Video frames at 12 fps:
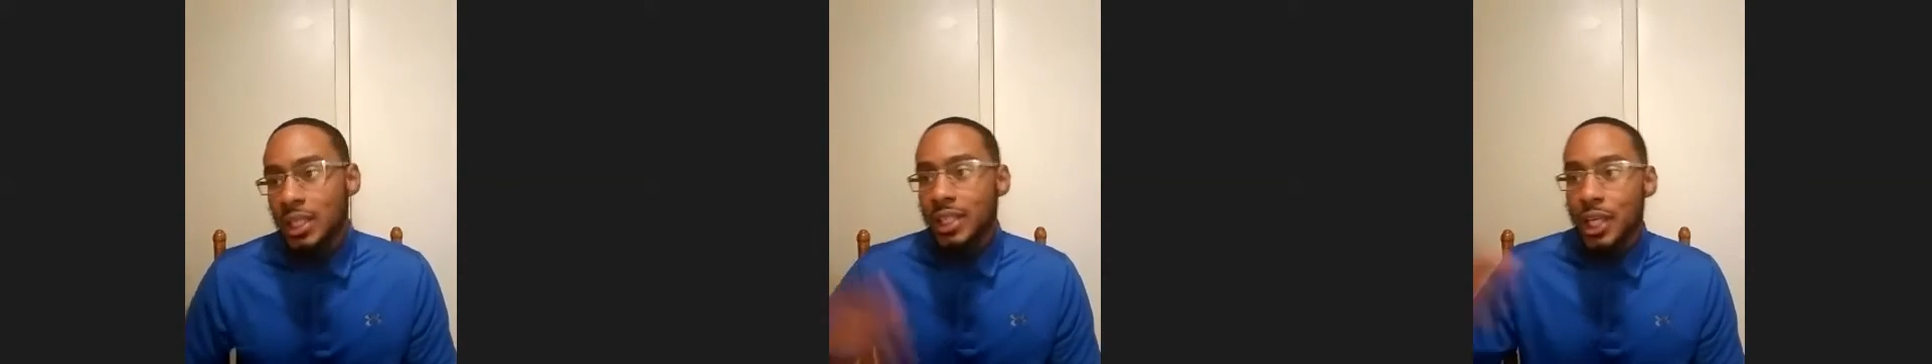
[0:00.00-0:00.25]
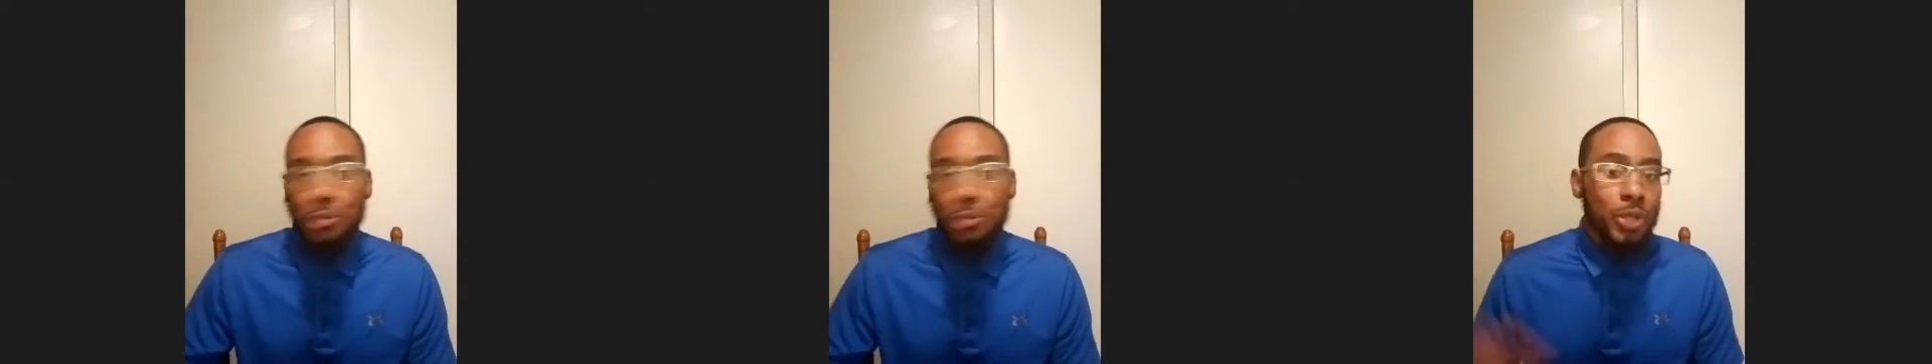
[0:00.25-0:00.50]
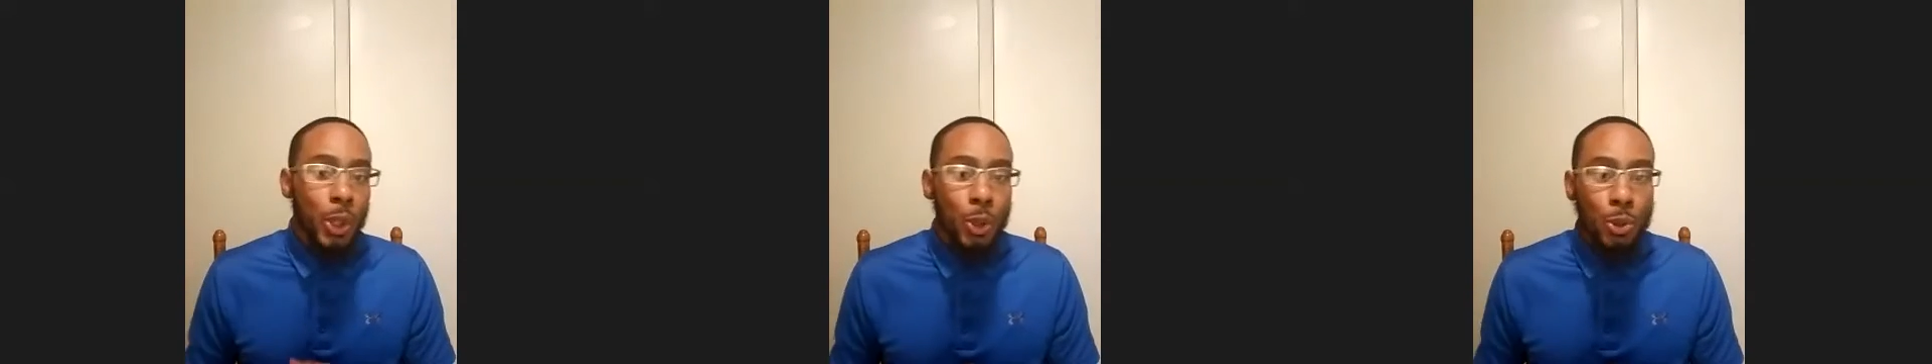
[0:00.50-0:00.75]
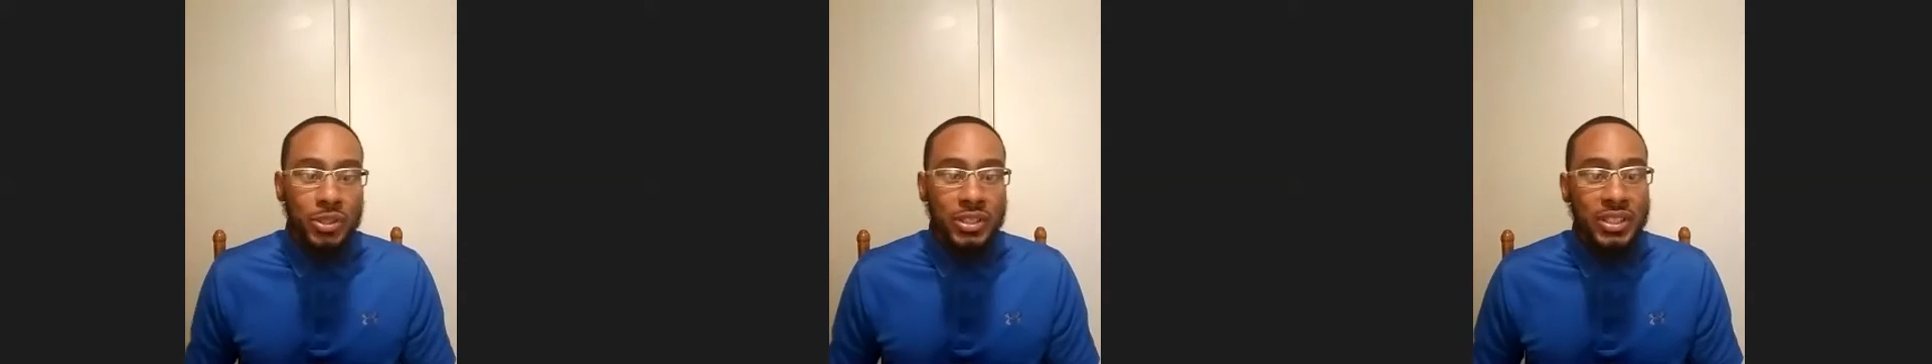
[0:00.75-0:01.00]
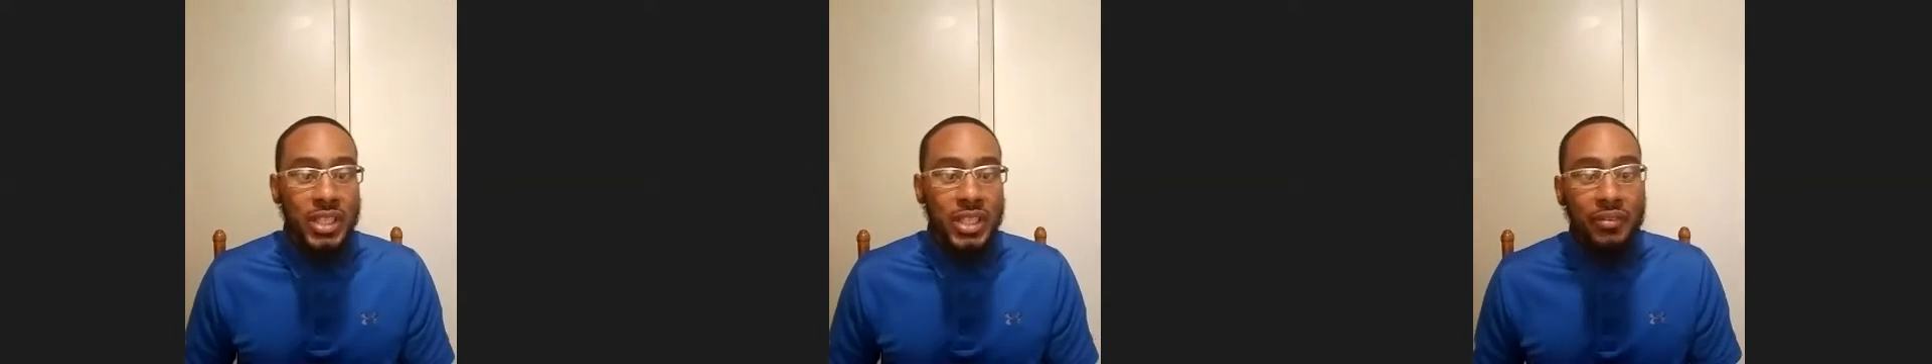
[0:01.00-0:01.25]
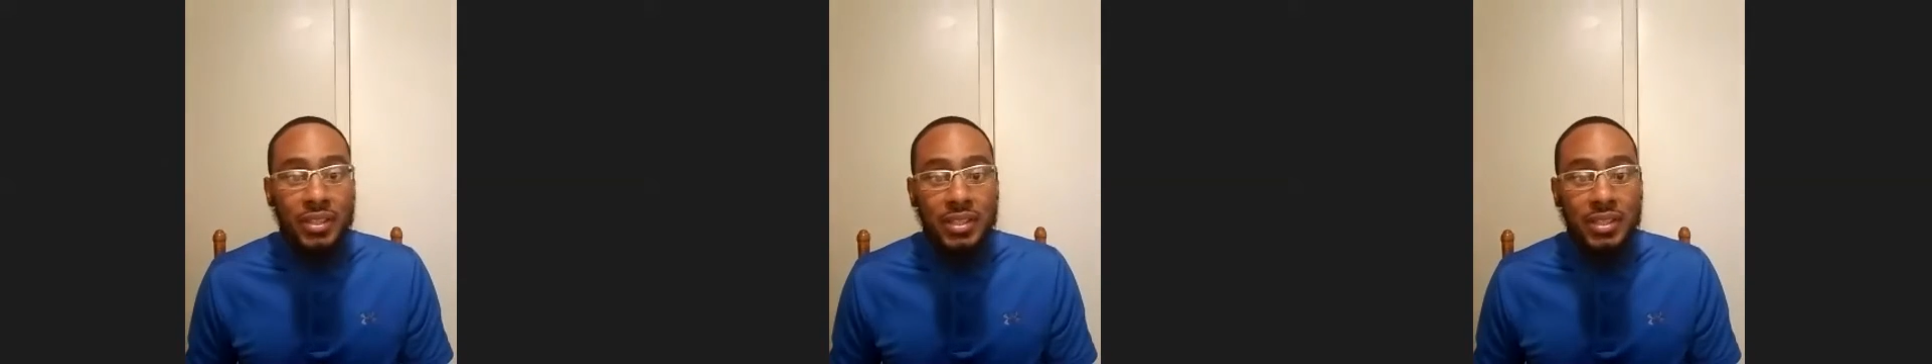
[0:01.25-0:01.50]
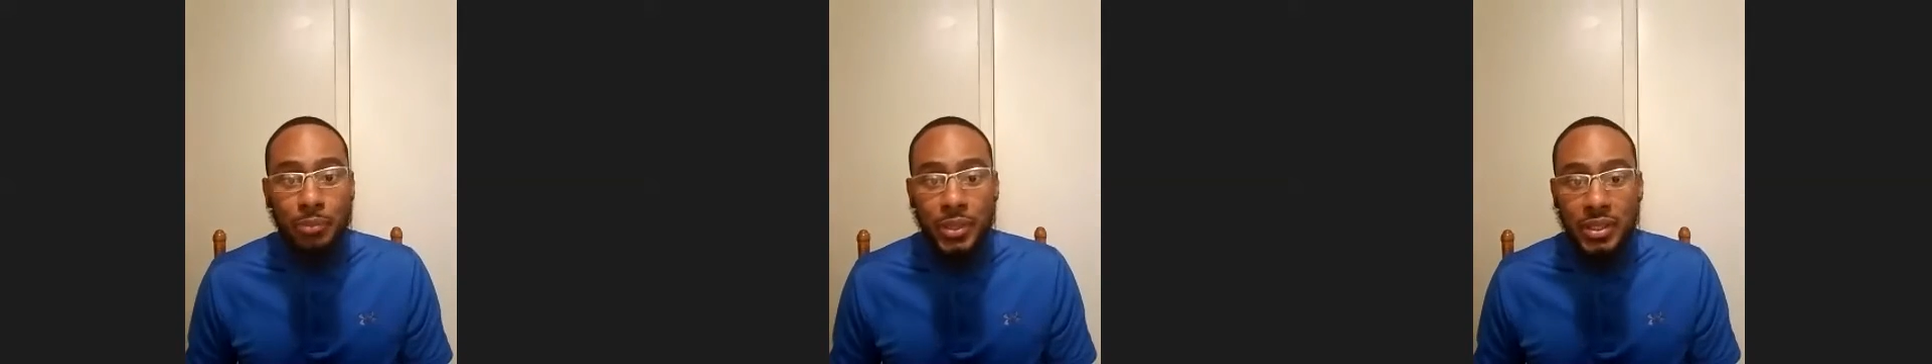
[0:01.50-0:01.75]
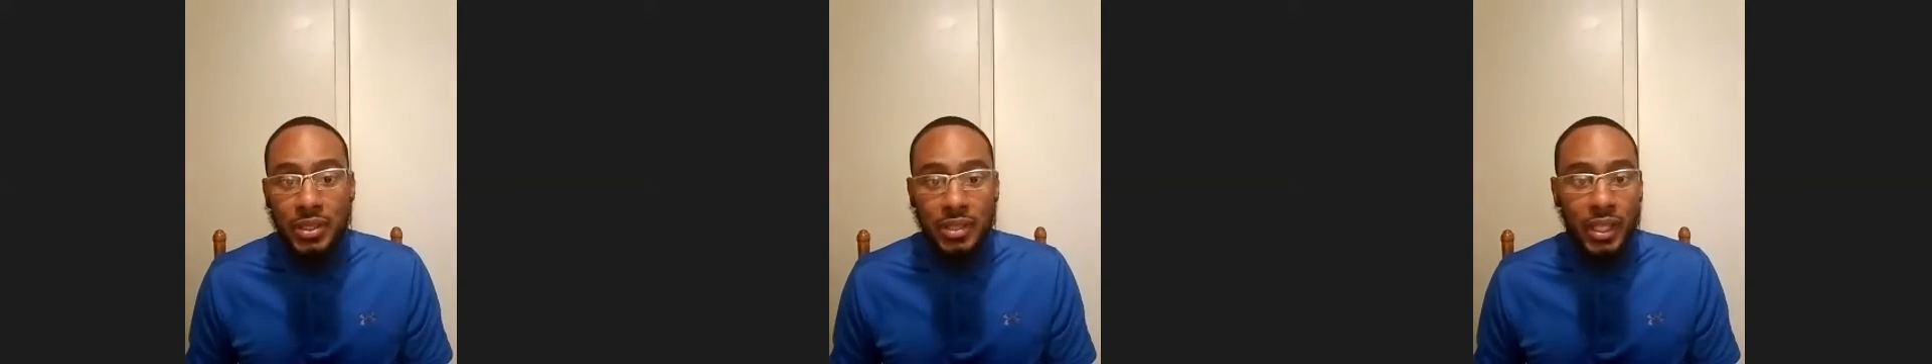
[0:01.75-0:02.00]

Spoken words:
Can you close in 7 to 10 business